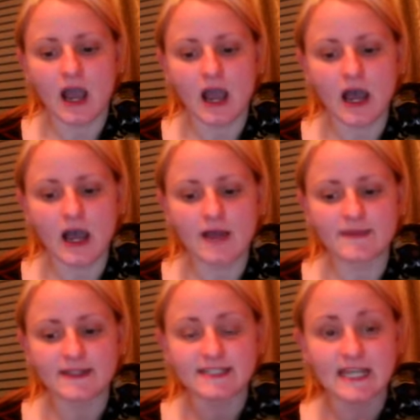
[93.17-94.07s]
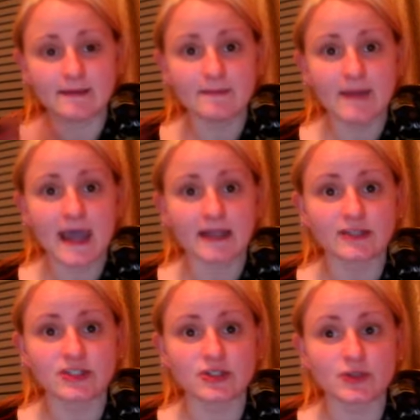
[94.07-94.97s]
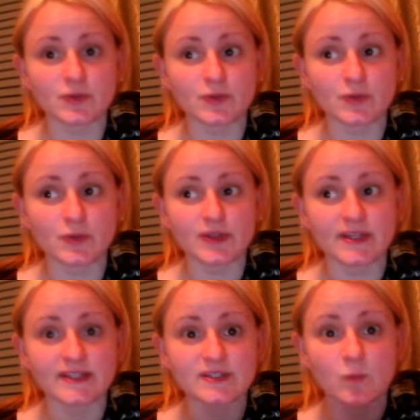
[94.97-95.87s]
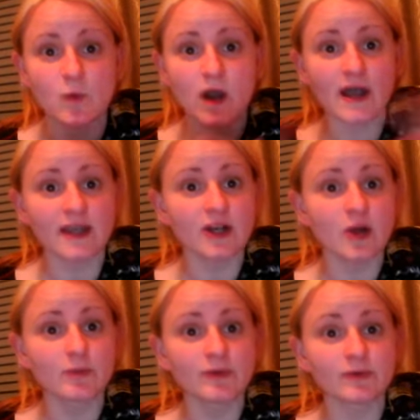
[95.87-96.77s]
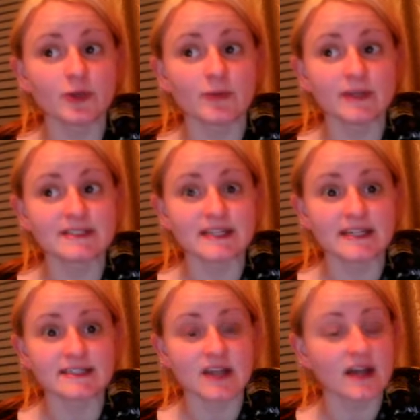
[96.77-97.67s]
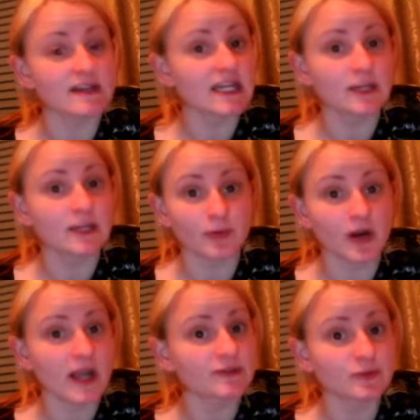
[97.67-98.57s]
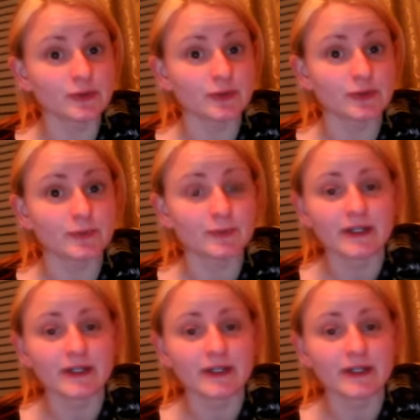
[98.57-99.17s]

Uh, they take me back to this wide open room. It's, it's not like a private room.